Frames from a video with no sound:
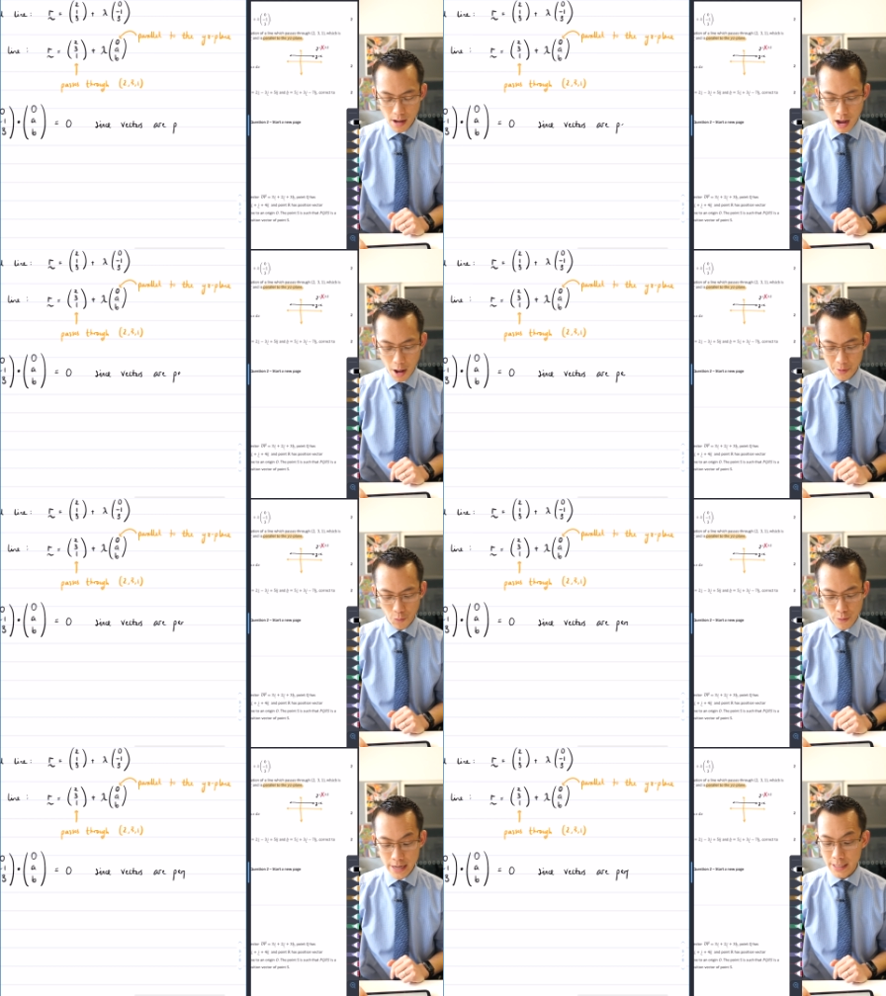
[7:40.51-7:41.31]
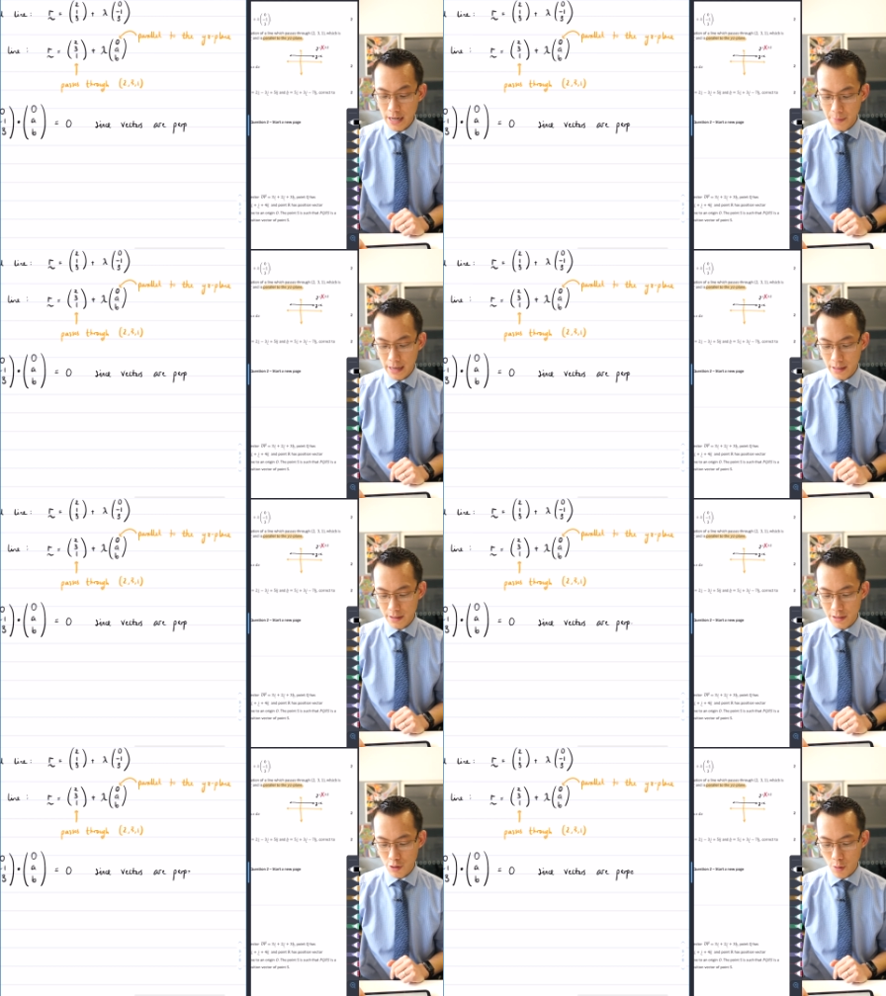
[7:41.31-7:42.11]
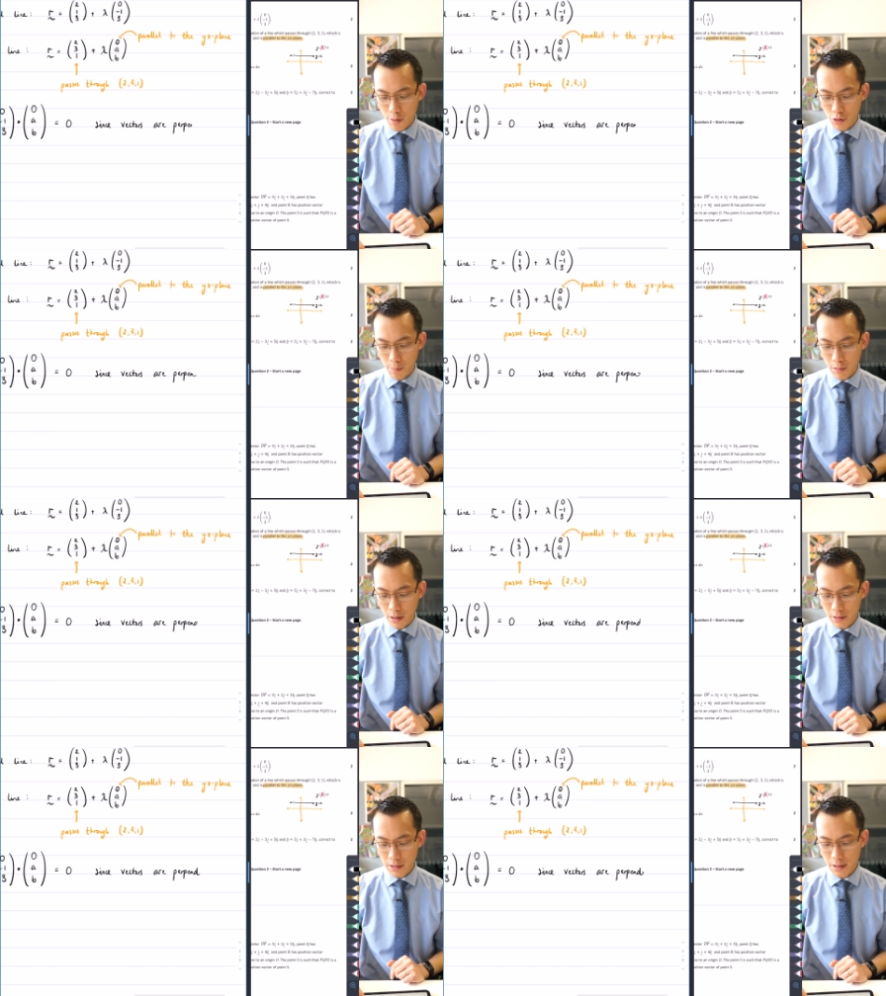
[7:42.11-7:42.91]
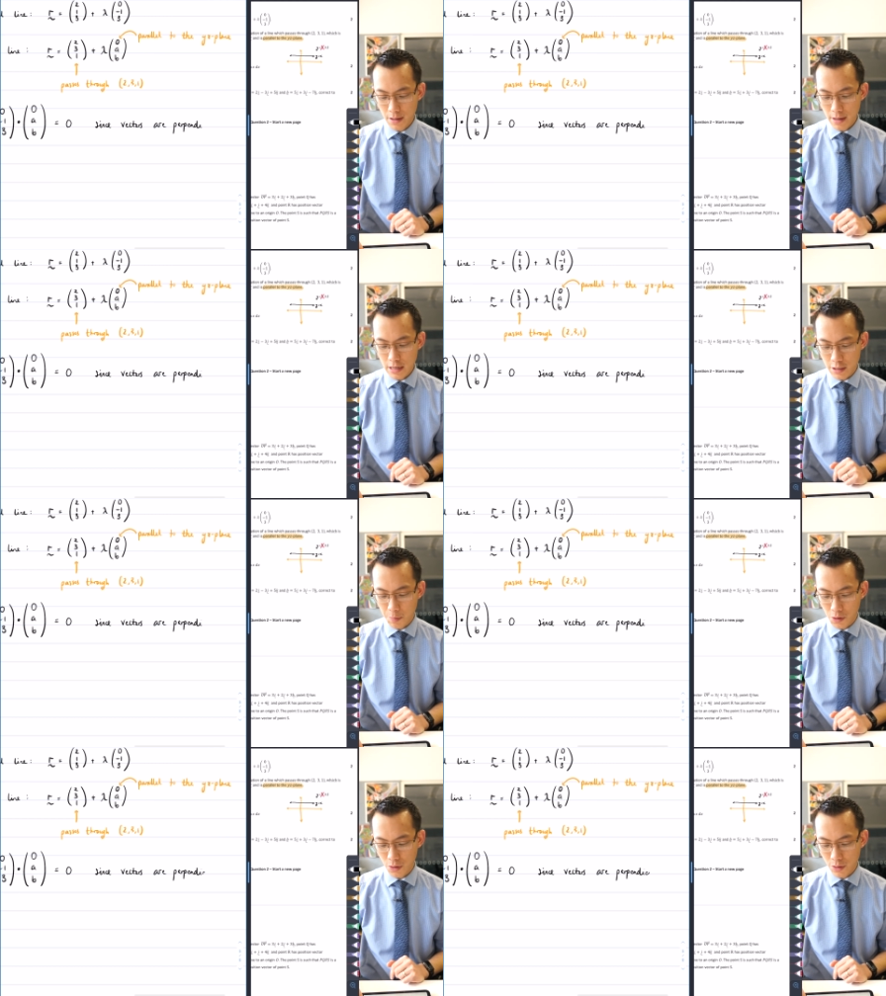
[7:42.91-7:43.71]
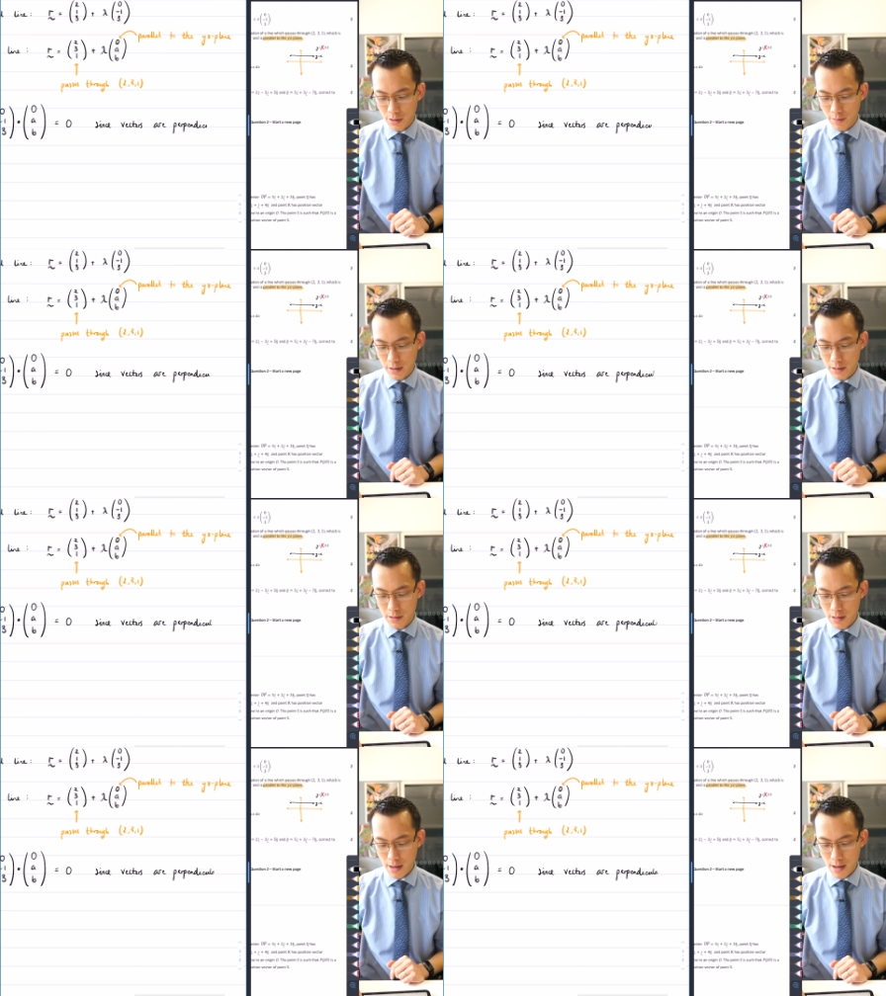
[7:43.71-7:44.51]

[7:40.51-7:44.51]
um, the reason I'm getting a zero dot product is because of this